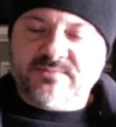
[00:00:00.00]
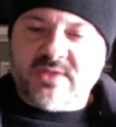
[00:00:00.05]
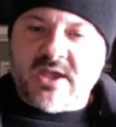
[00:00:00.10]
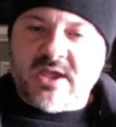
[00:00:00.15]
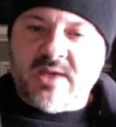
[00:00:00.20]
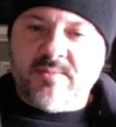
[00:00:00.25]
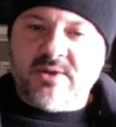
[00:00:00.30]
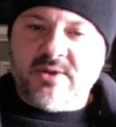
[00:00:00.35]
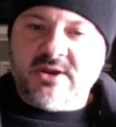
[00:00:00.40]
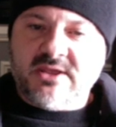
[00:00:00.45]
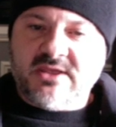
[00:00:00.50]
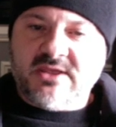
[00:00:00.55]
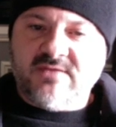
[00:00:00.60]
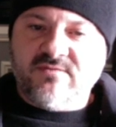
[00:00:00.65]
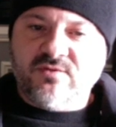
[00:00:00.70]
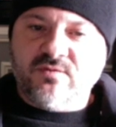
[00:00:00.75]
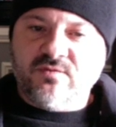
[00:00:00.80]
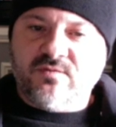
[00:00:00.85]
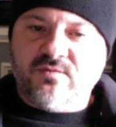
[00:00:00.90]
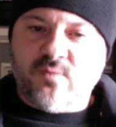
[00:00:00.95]
I'm going to give
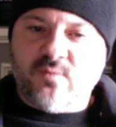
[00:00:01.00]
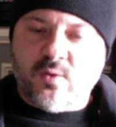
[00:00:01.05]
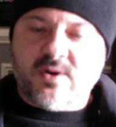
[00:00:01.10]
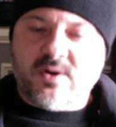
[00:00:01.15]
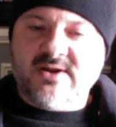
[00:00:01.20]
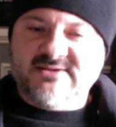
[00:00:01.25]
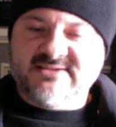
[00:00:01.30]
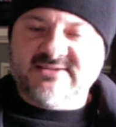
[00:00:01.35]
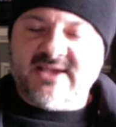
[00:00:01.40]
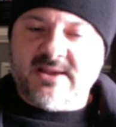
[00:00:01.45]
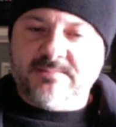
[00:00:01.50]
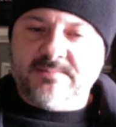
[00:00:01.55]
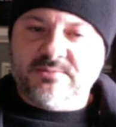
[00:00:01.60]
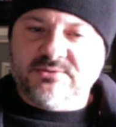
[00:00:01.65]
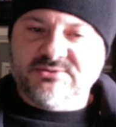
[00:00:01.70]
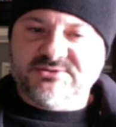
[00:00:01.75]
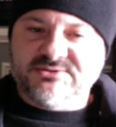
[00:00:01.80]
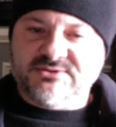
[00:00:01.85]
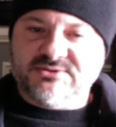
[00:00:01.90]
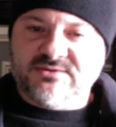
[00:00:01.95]
you 4
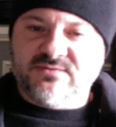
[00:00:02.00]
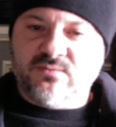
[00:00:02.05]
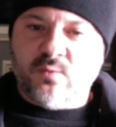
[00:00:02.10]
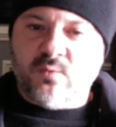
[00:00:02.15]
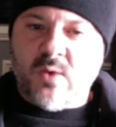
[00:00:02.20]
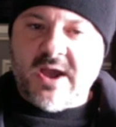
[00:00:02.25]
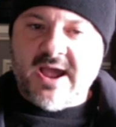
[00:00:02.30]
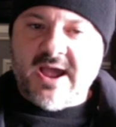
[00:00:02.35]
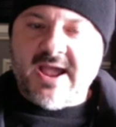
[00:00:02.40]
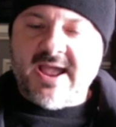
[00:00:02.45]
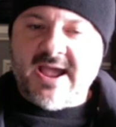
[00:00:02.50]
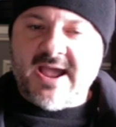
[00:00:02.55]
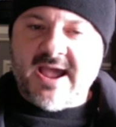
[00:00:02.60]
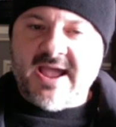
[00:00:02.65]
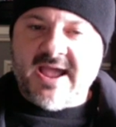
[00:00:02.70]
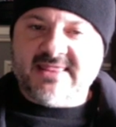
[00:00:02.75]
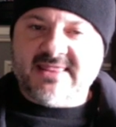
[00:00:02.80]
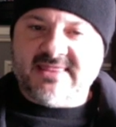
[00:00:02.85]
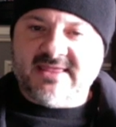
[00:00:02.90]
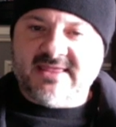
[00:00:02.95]
examples of why
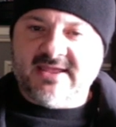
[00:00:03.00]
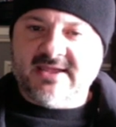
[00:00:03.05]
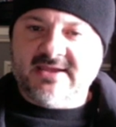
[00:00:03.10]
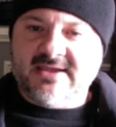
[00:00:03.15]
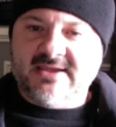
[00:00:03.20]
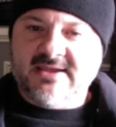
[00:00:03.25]
I think